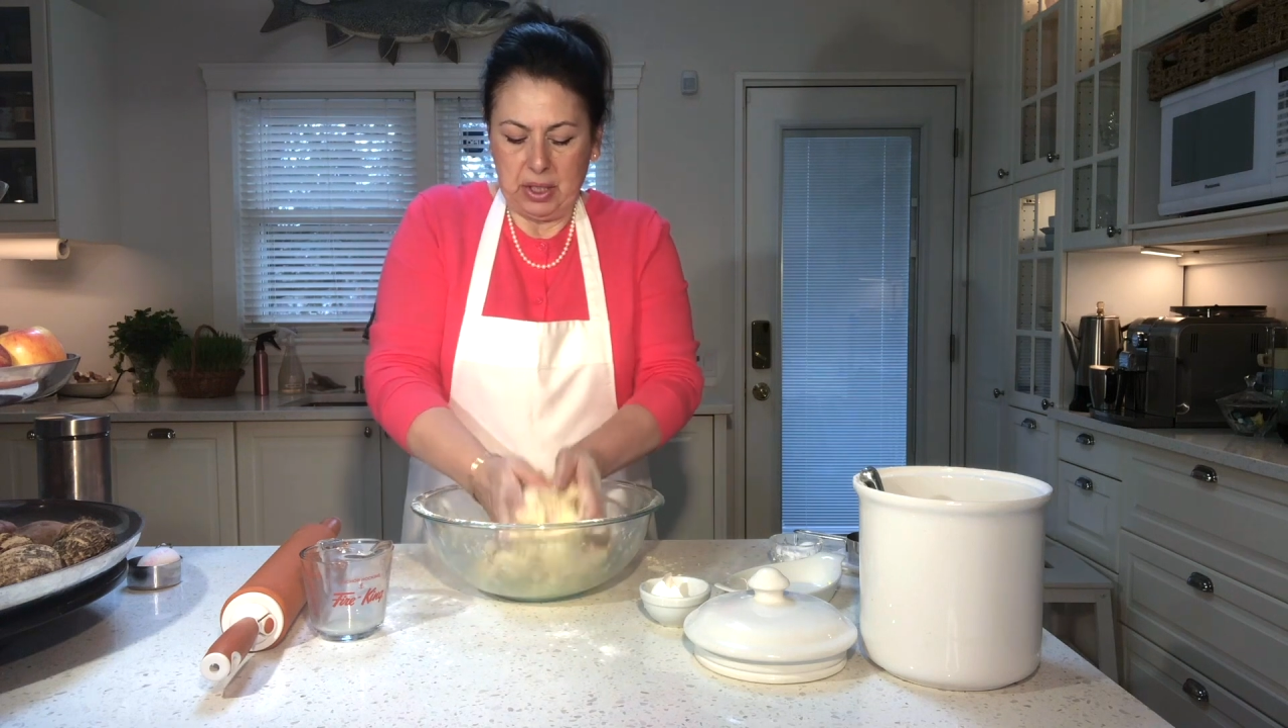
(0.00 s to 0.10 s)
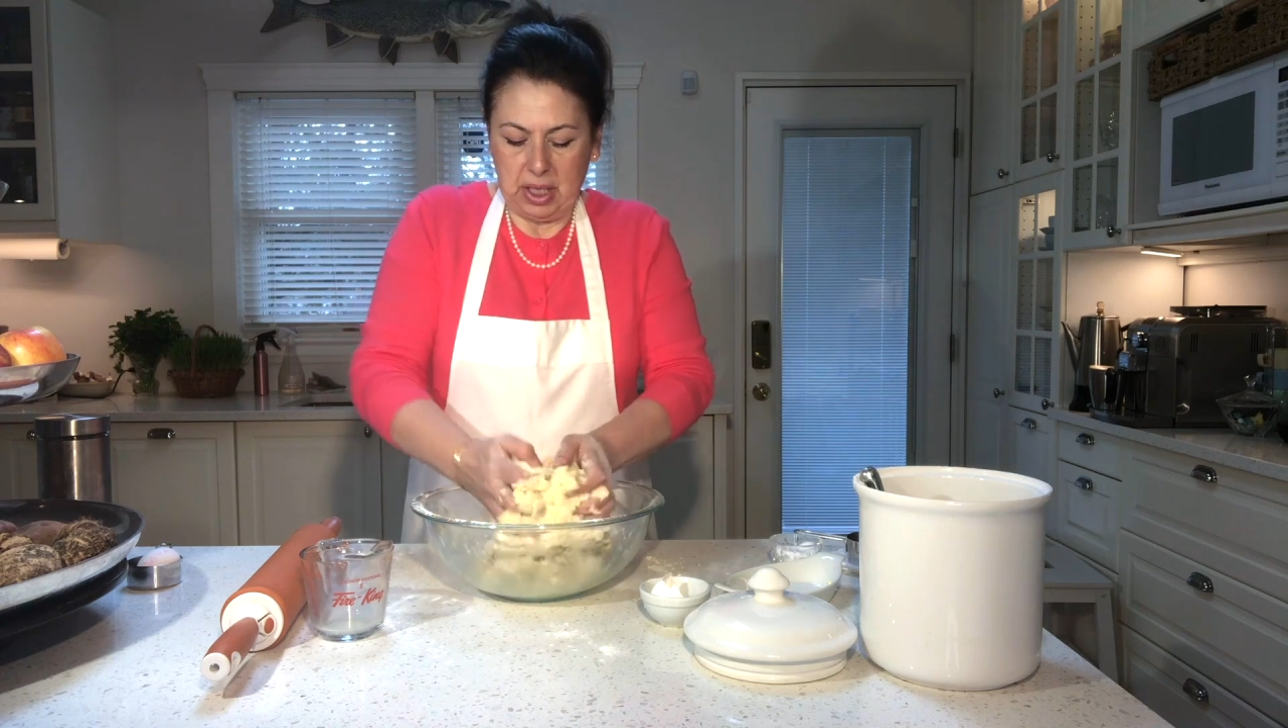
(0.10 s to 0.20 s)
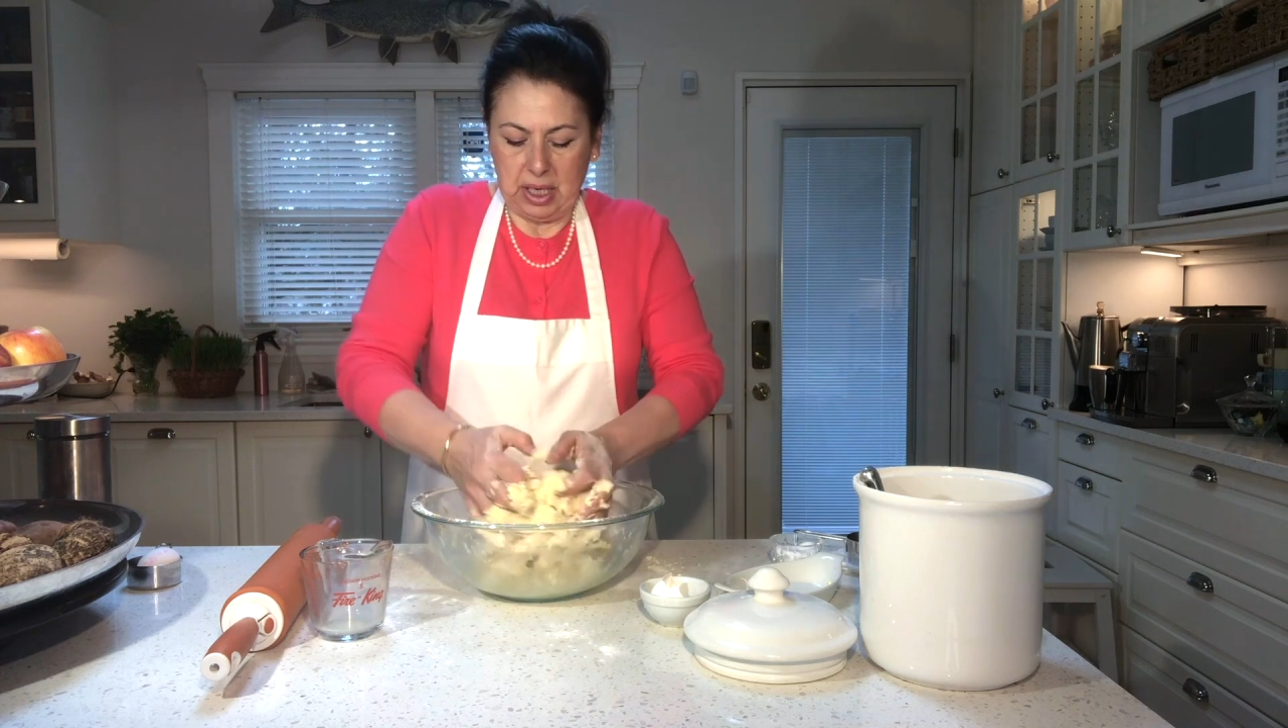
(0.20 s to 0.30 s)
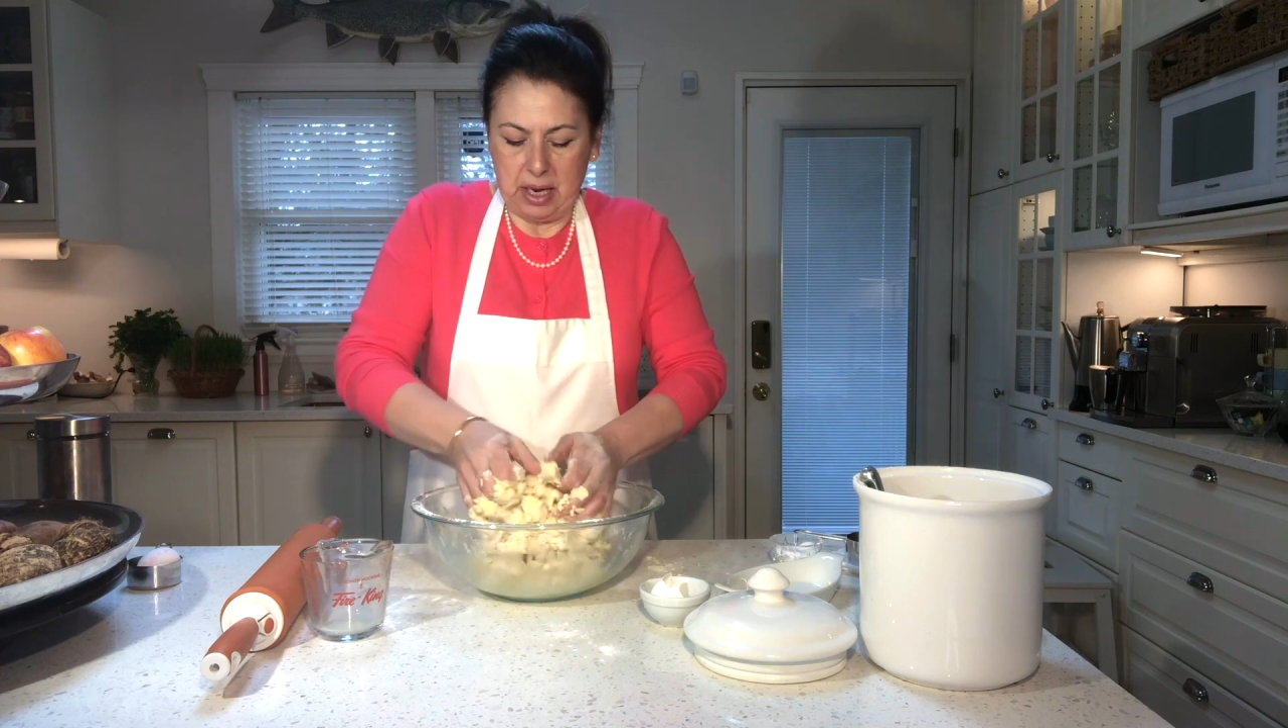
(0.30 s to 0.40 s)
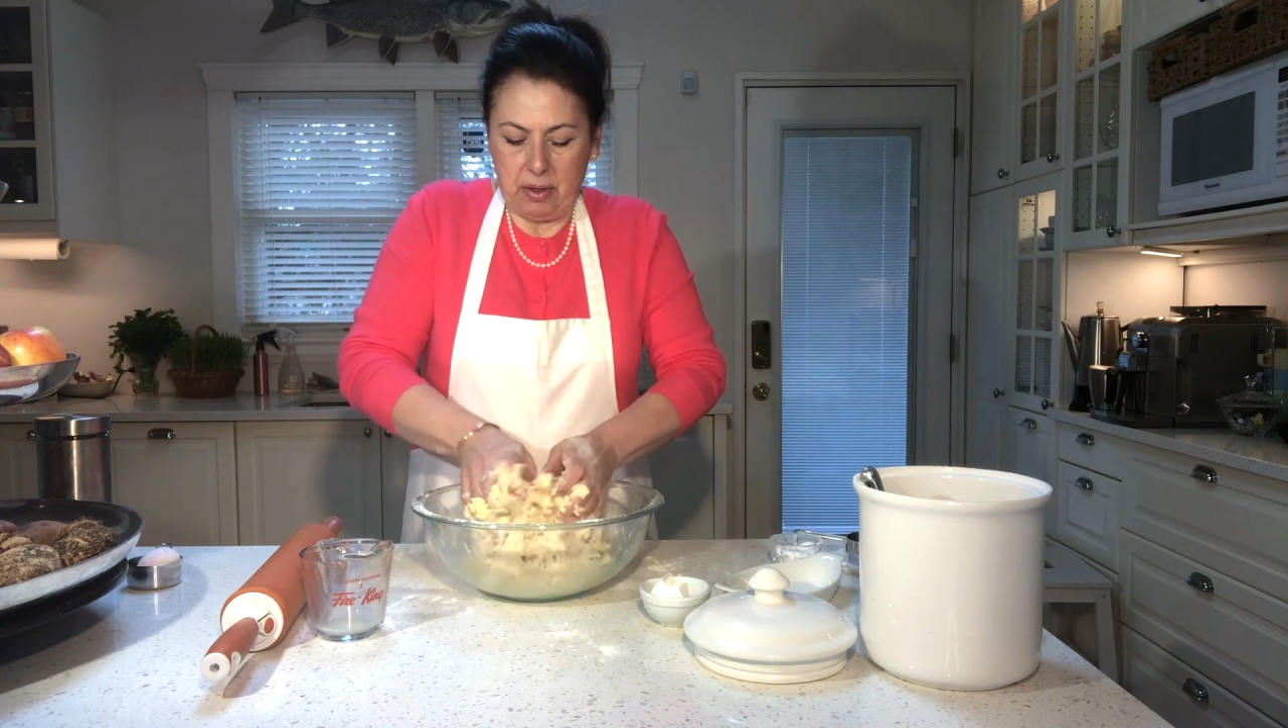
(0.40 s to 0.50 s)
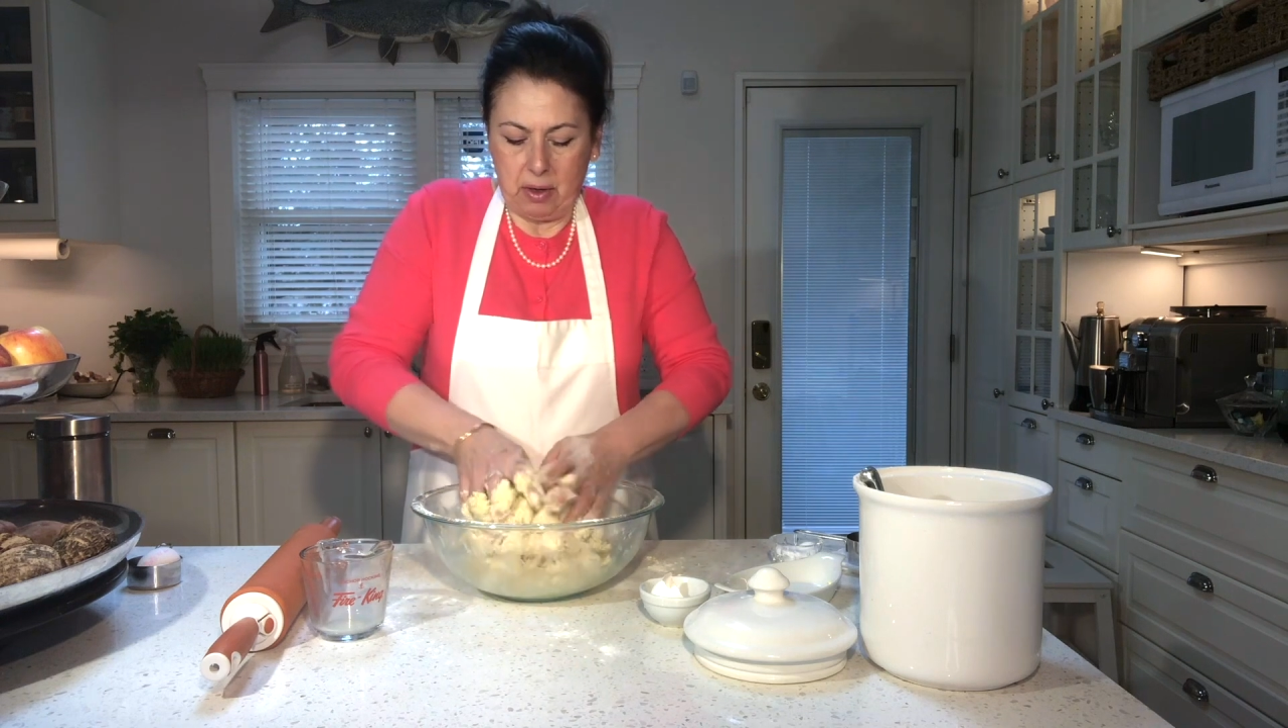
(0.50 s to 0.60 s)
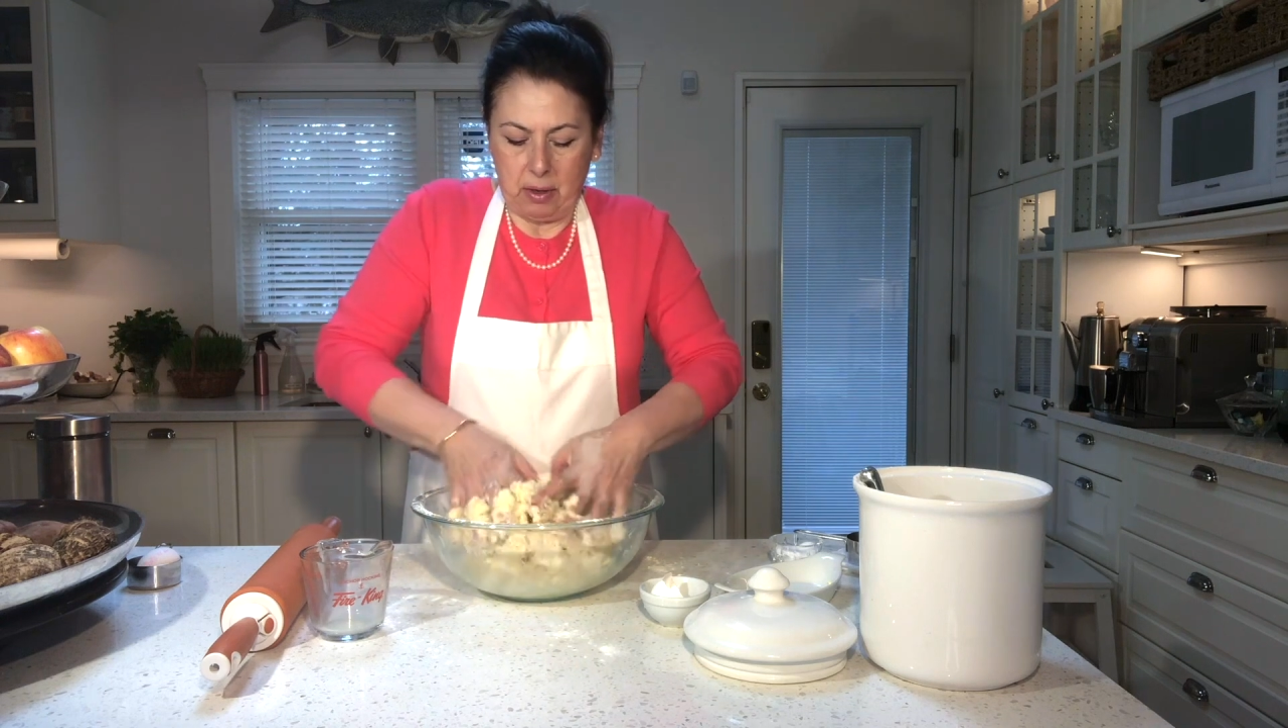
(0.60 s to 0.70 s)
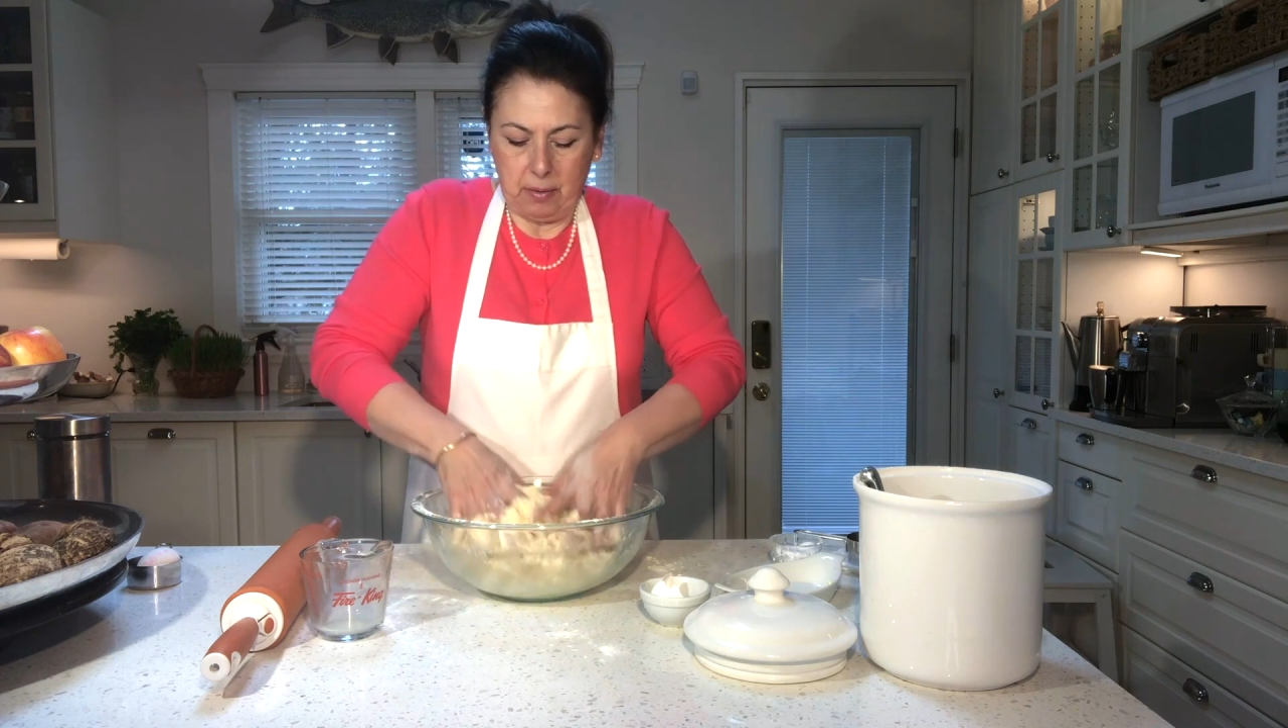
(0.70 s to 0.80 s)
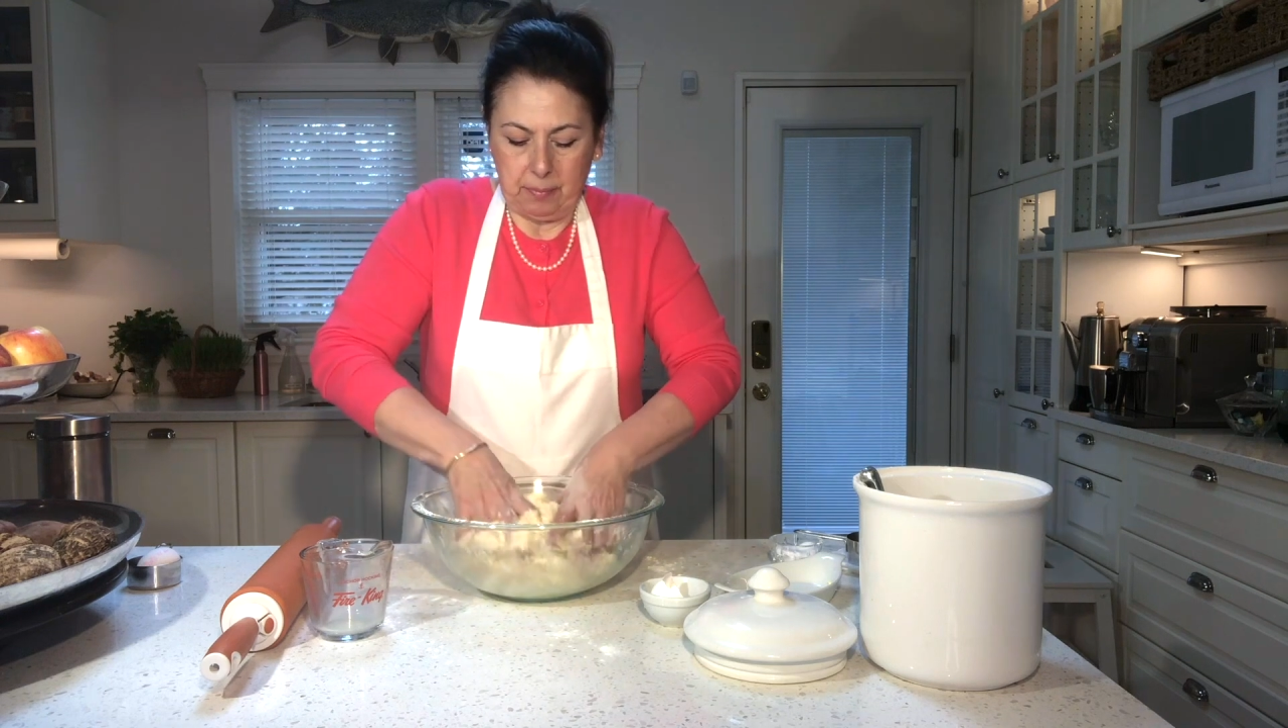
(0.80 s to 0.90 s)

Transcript: together.